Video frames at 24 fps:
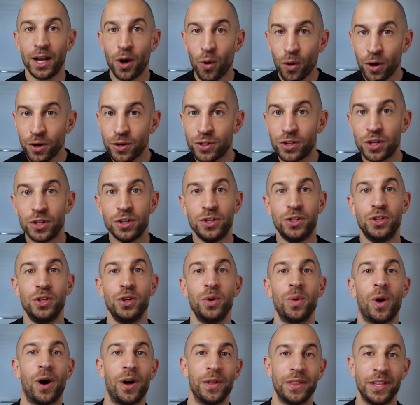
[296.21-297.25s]
In order to
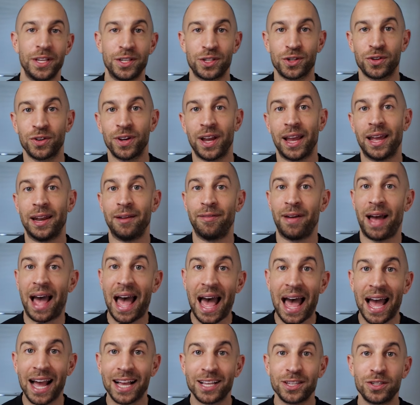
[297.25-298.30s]
do all these creative
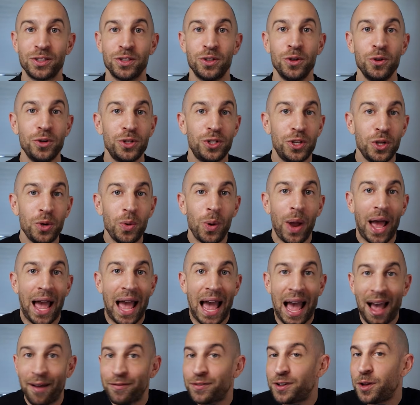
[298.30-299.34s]
hacks, you do
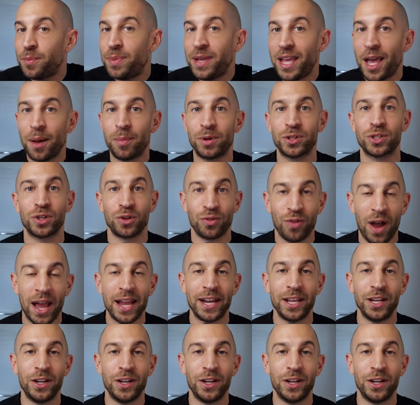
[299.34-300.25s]
have to be able to write